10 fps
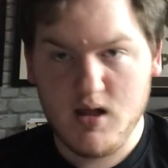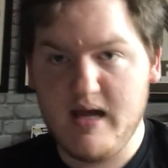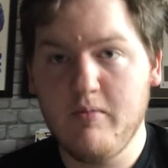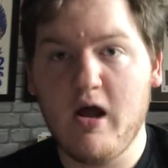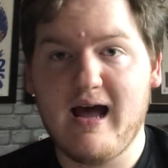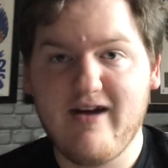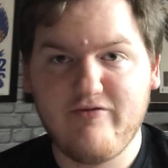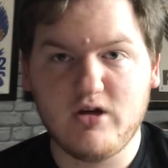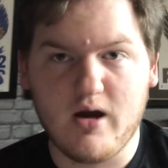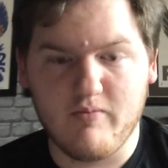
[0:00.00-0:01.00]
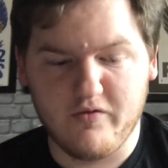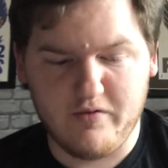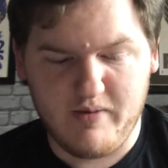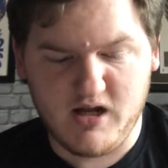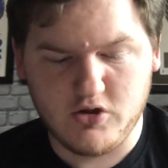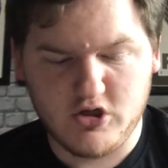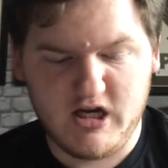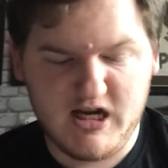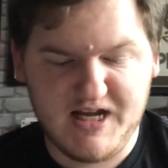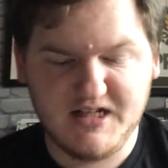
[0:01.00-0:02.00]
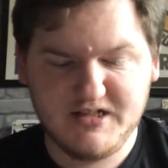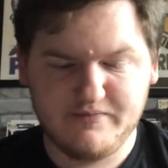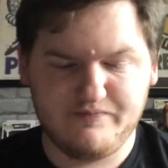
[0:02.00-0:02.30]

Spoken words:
he might have to come off the bench. It is